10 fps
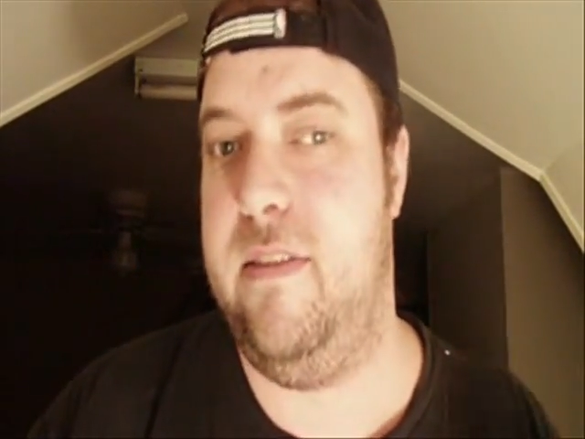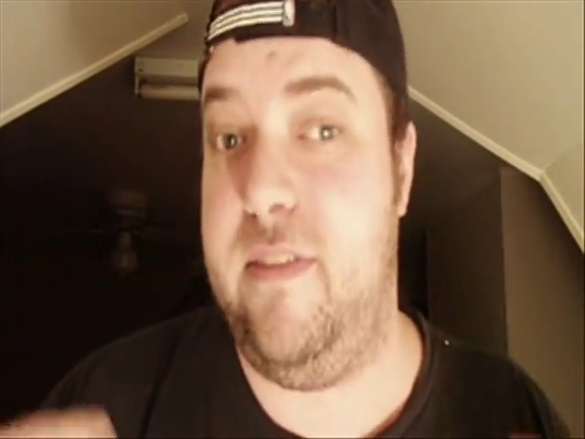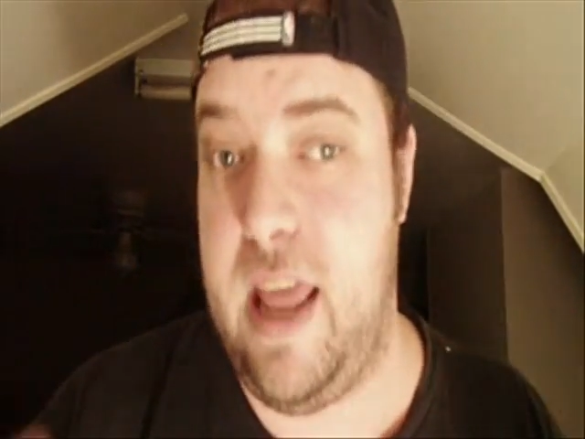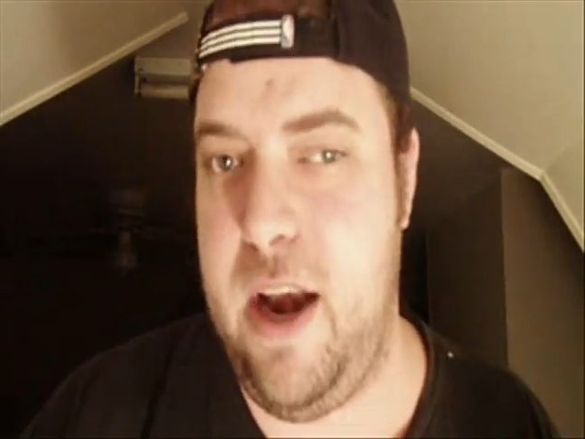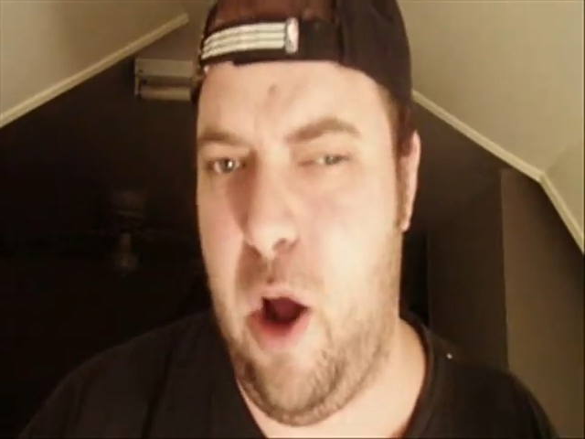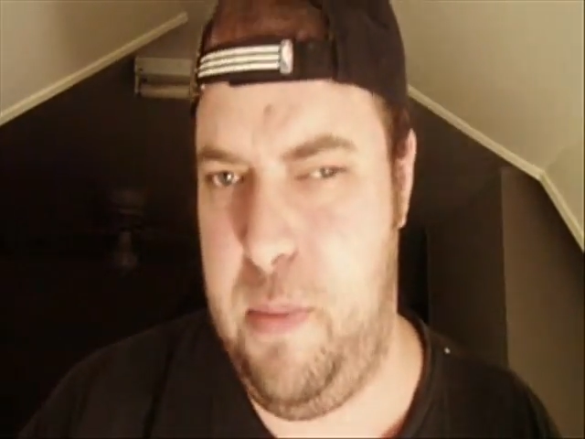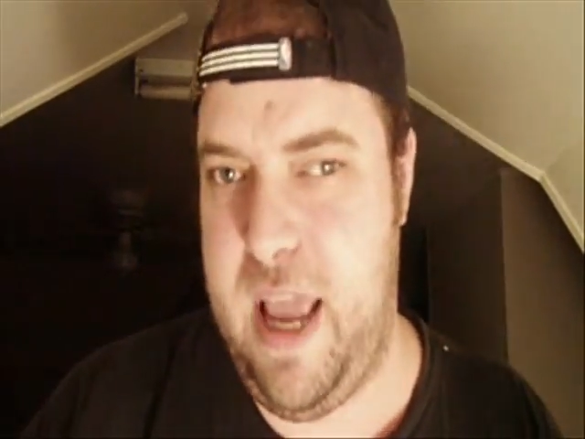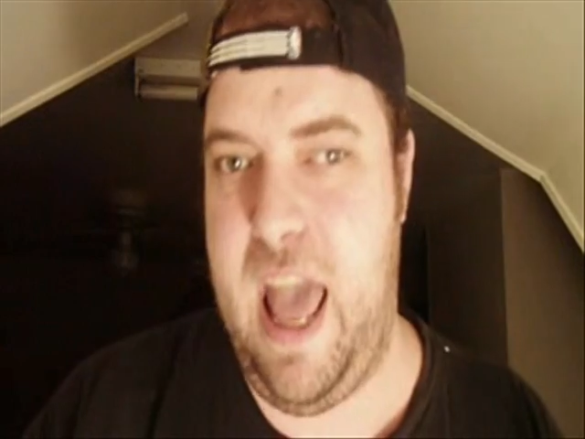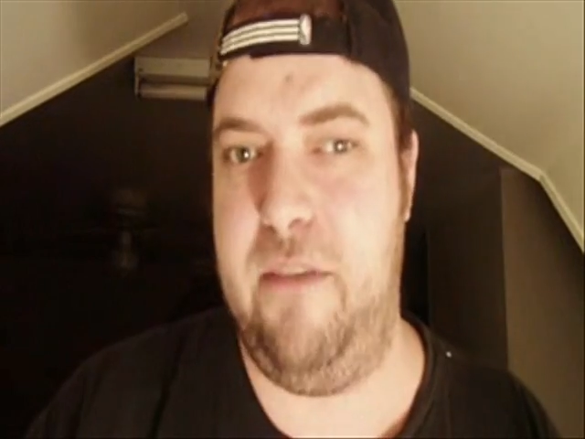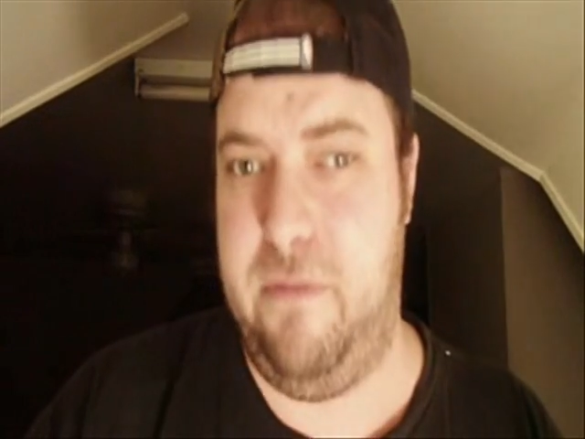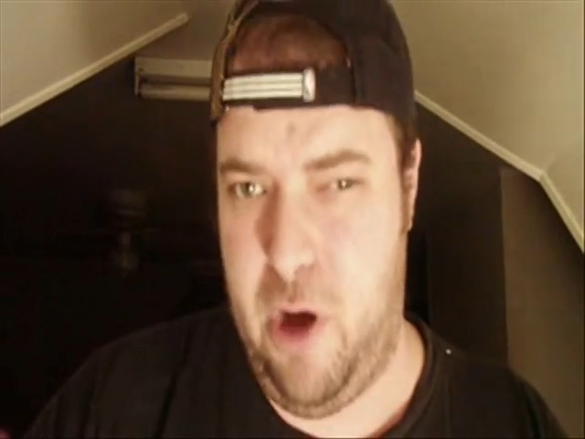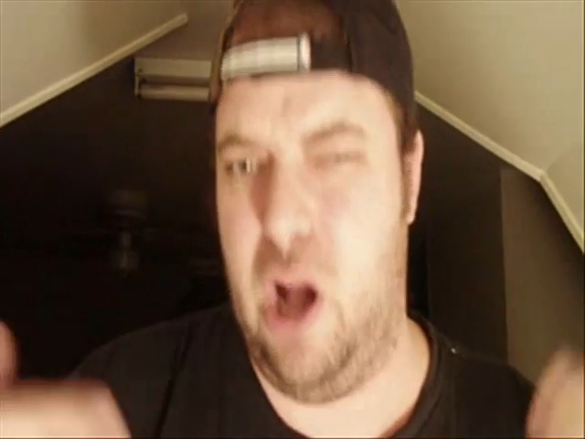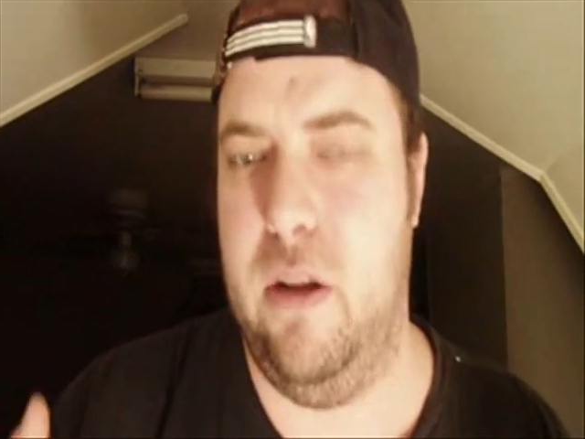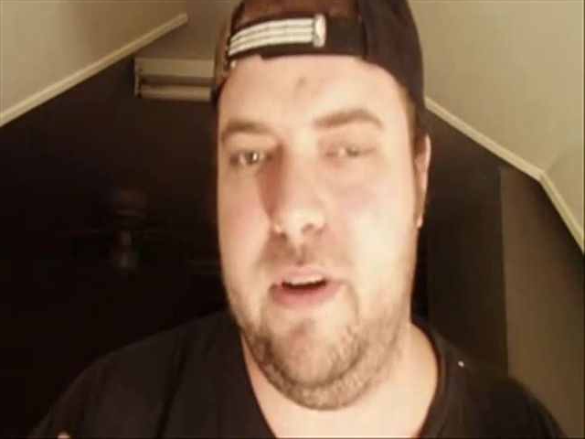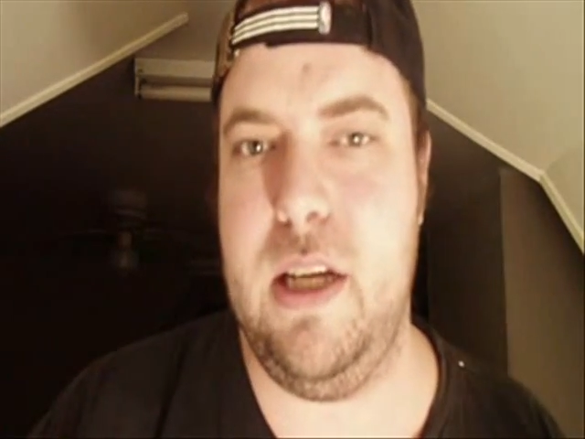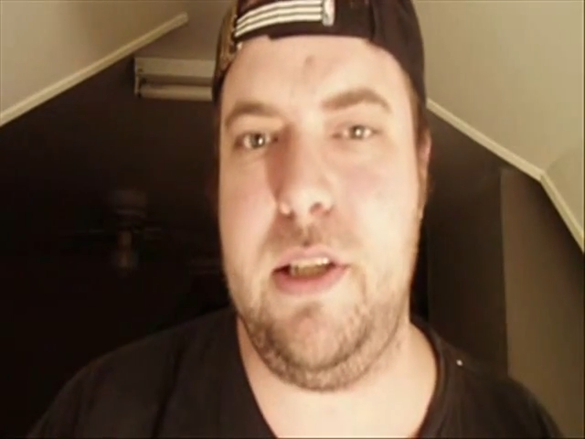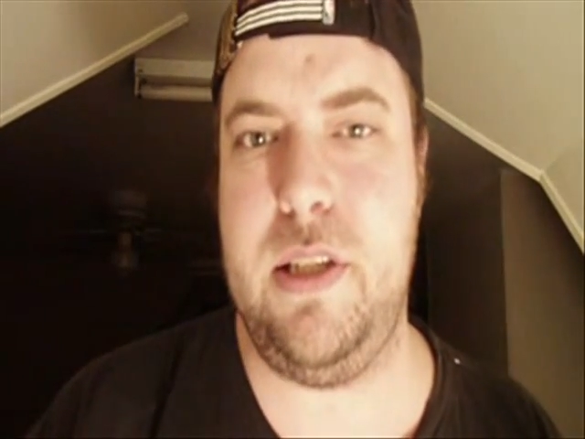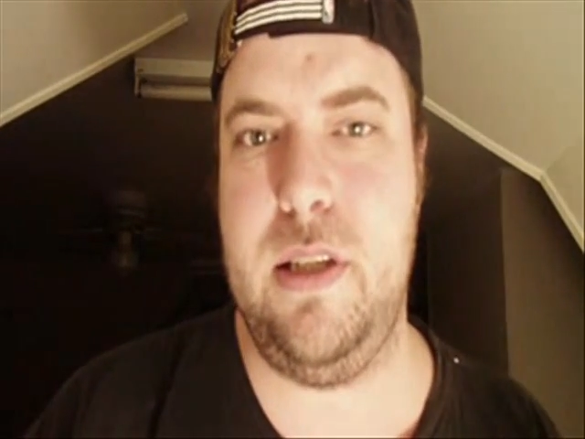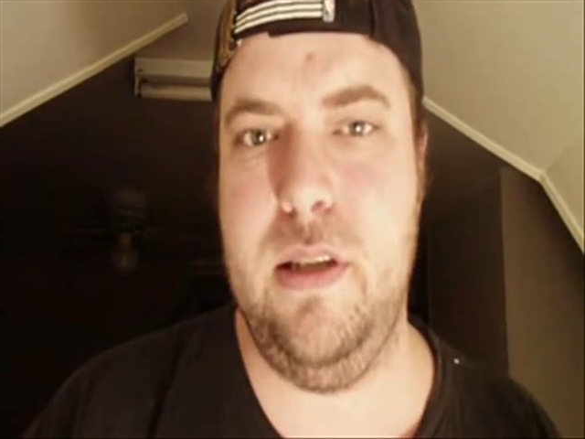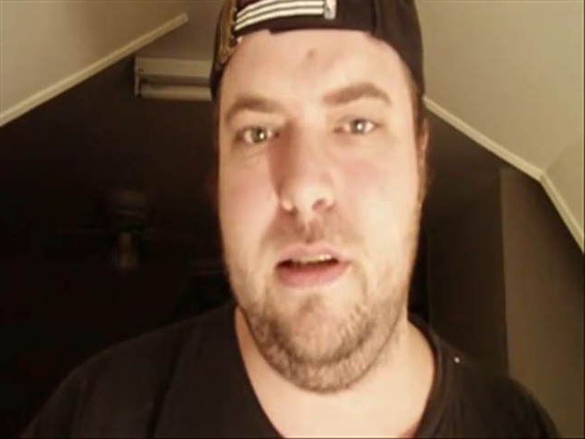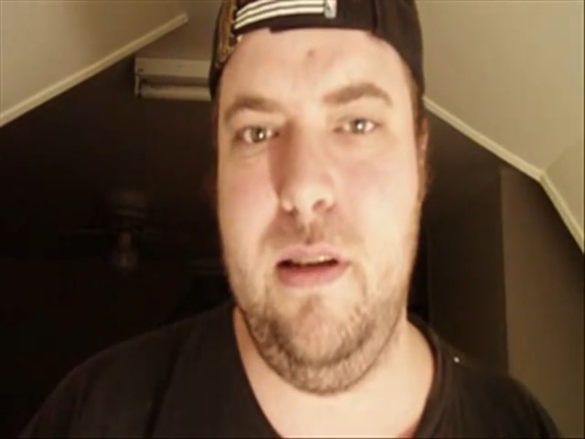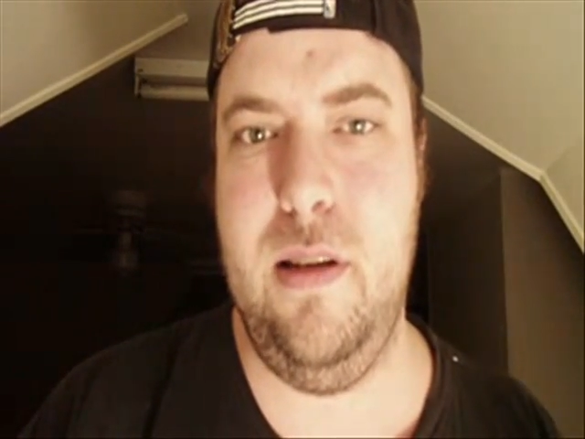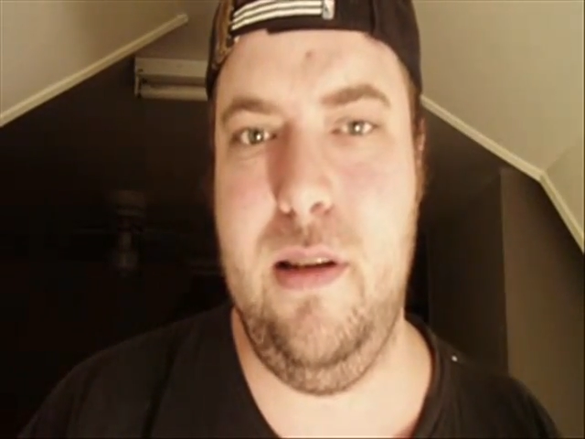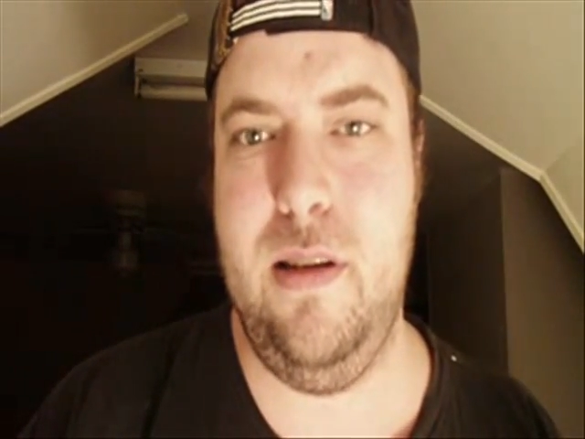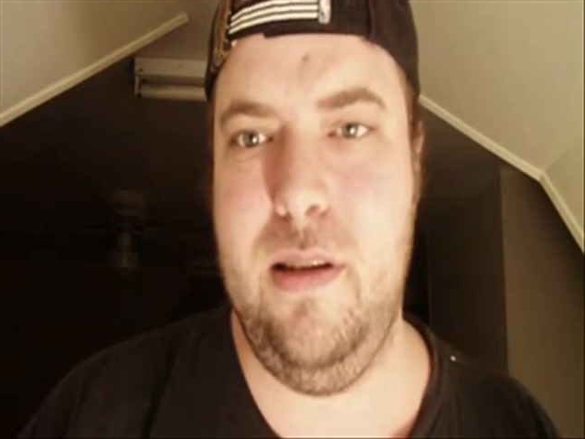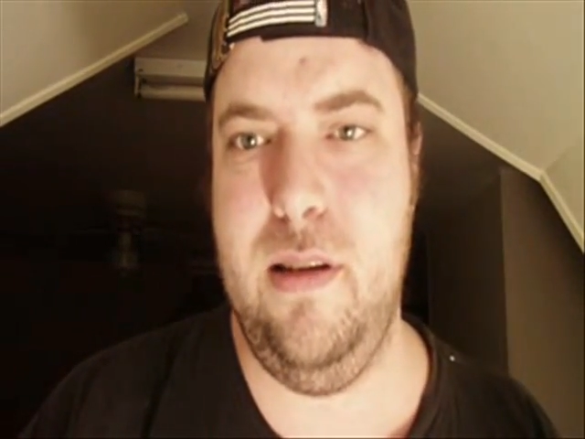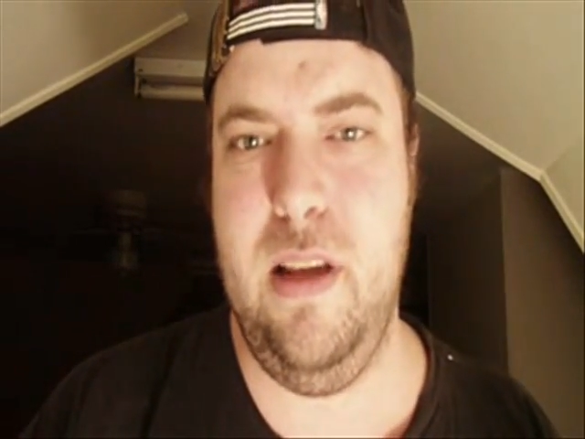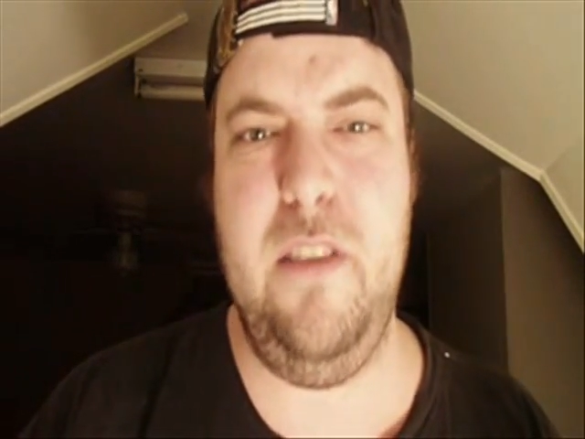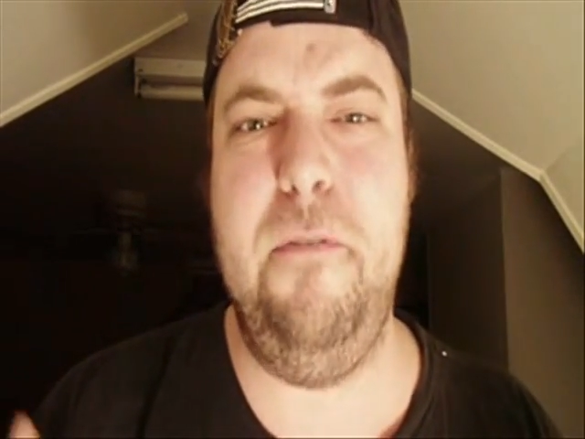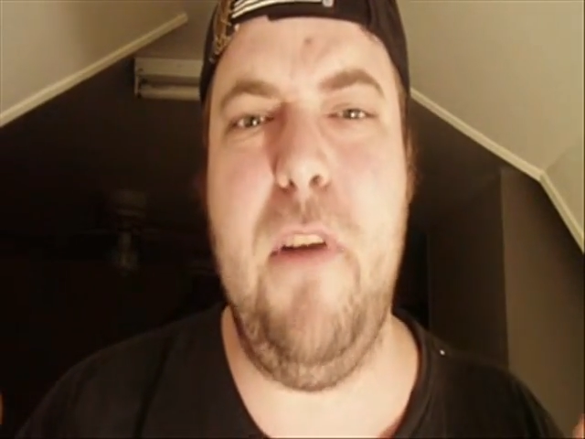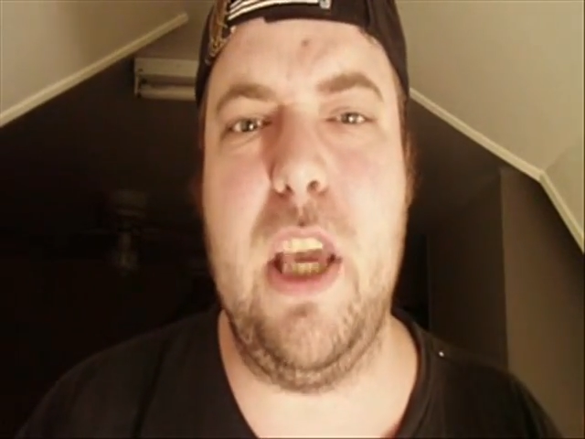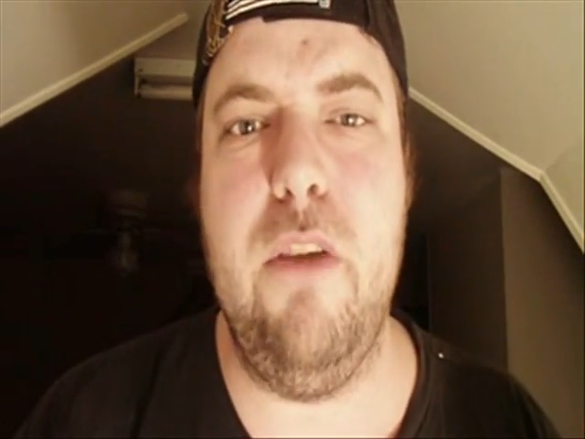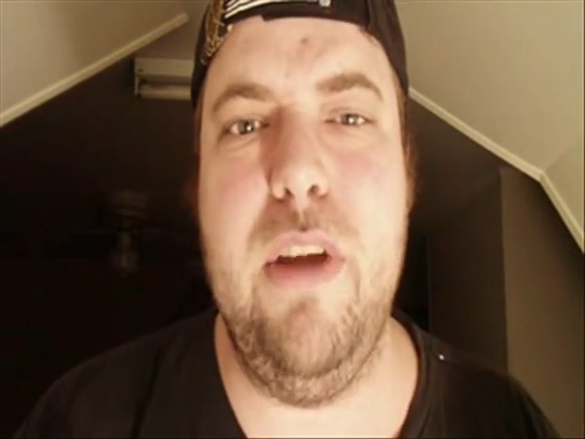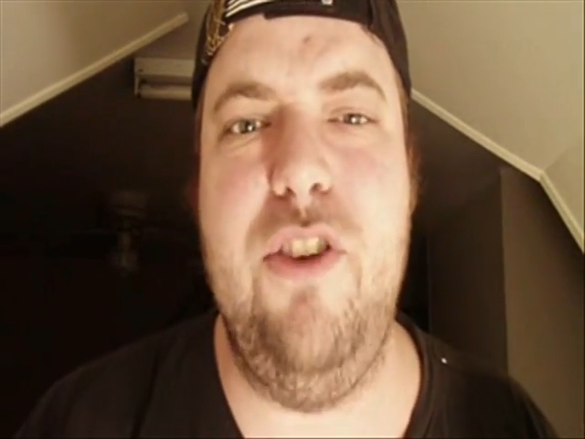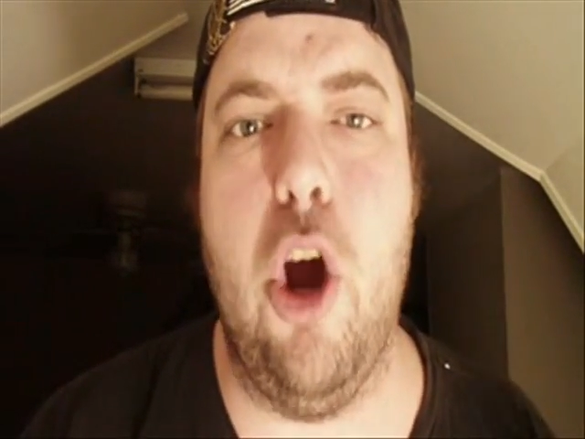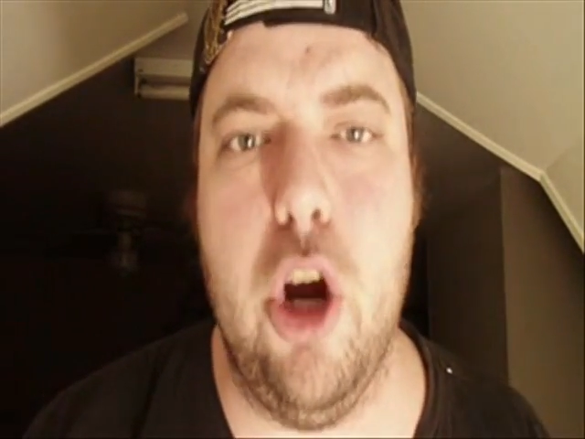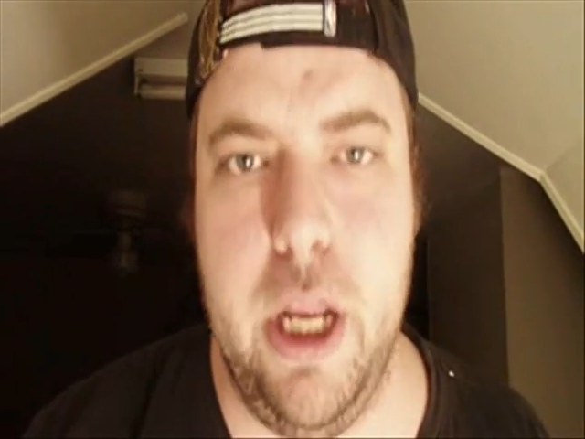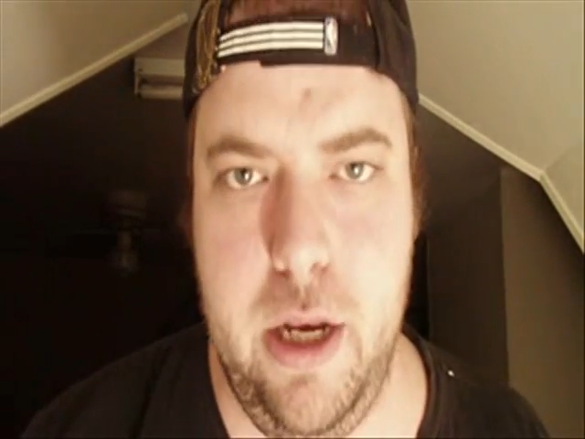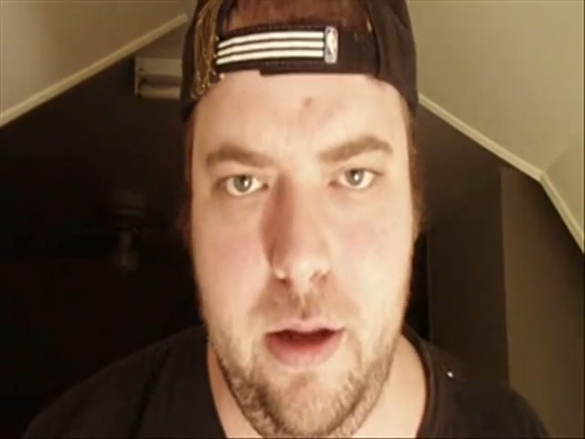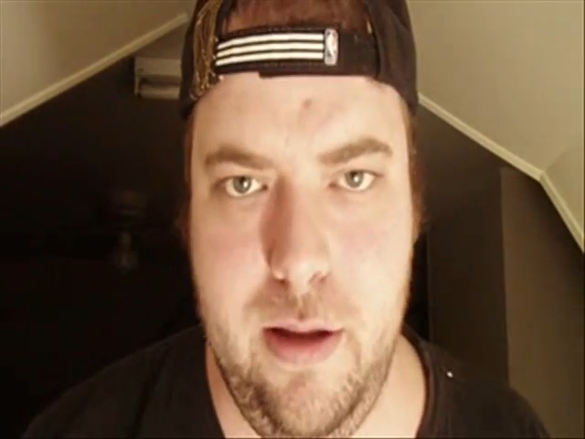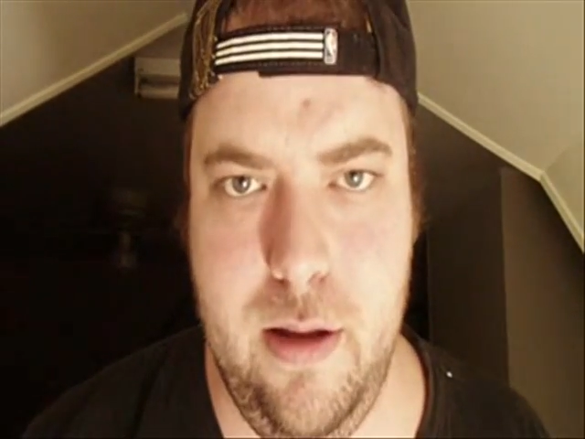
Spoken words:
said it on behalf of all of us, is fucking retarded.